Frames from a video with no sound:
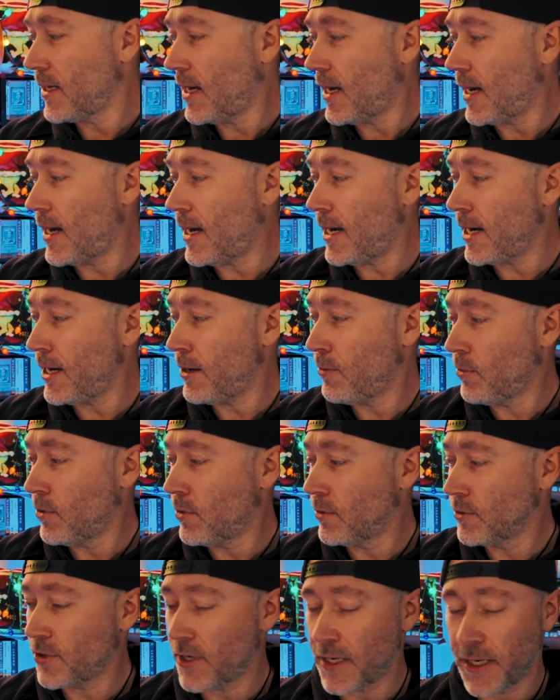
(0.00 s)
I
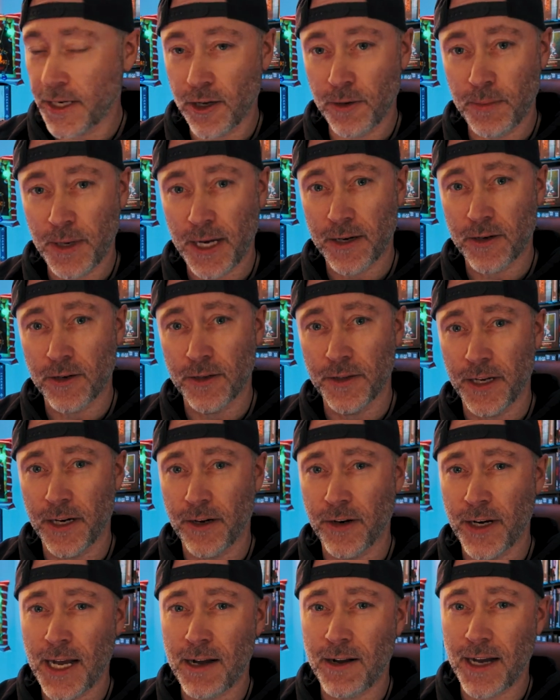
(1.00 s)
will try to go back on there
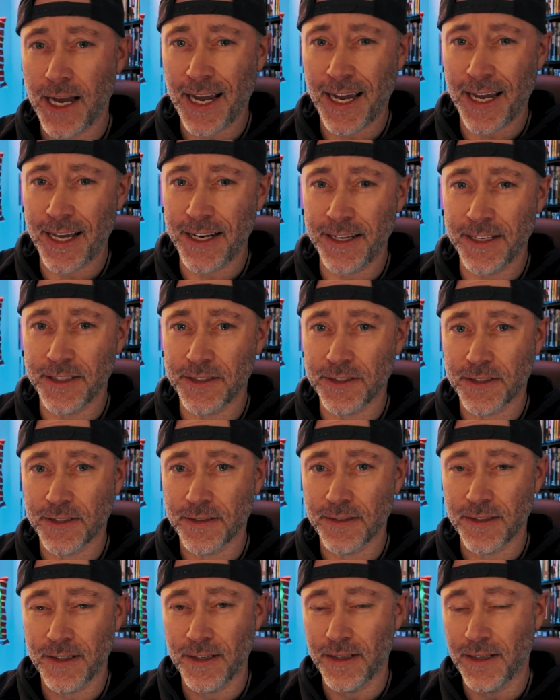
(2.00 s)
and I'll add it
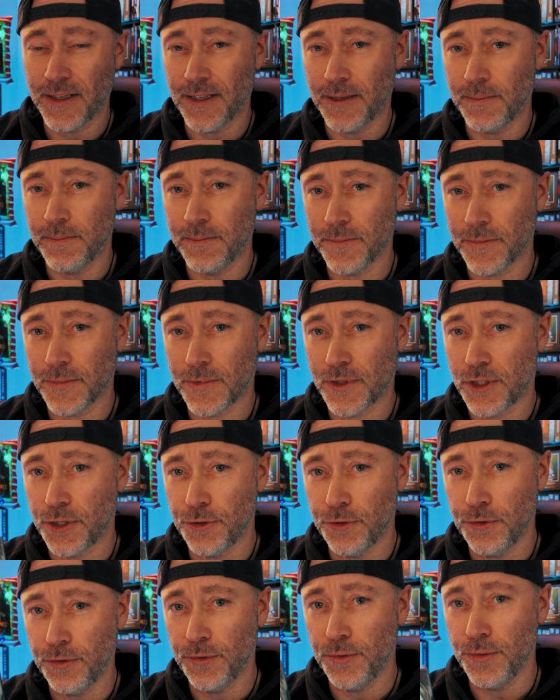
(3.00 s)

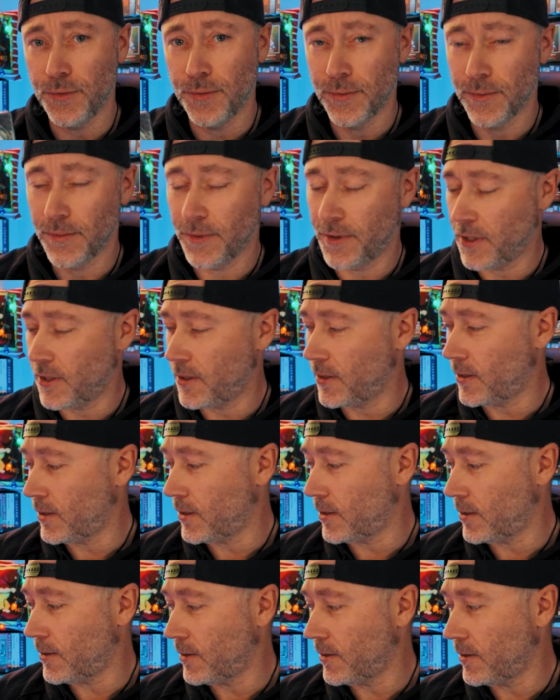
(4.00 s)
to
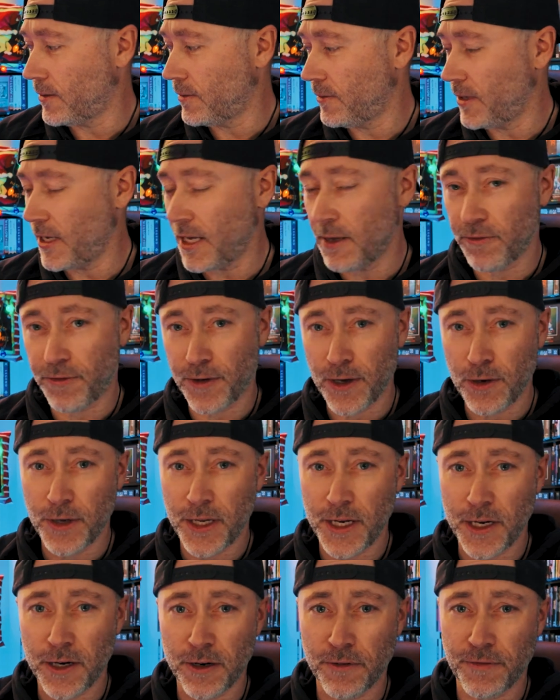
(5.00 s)
the info
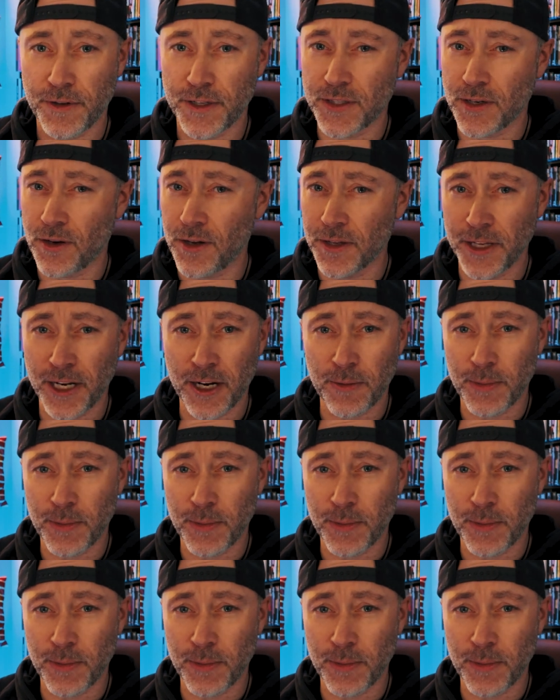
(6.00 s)
here if it's on there.